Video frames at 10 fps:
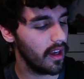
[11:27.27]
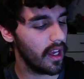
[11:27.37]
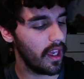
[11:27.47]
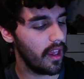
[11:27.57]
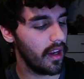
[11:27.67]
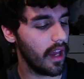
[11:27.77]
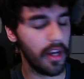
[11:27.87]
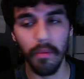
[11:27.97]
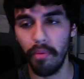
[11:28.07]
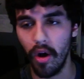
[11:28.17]
And I
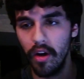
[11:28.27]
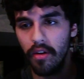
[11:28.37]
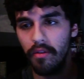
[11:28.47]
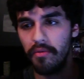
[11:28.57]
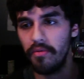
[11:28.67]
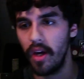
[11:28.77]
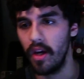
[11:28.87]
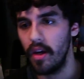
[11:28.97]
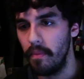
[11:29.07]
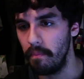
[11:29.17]
know part of
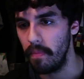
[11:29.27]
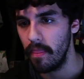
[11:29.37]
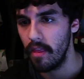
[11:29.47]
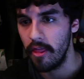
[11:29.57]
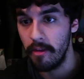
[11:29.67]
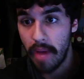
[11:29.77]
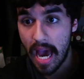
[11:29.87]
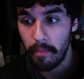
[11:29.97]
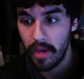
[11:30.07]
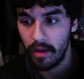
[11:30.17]
the
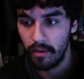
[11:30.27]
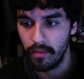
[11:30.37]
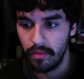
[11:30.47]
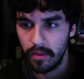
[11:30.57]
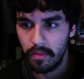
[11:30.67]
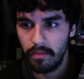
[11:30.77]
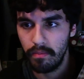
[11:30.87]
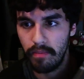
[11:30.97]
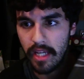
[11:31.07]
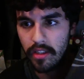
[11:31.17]
Batman was
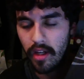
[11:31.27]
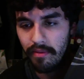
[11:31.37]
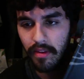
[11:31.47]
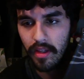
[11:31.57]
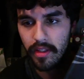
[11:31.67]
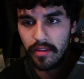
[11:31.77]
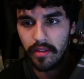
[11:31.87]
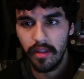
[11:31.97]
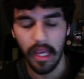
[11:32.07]
based off of this,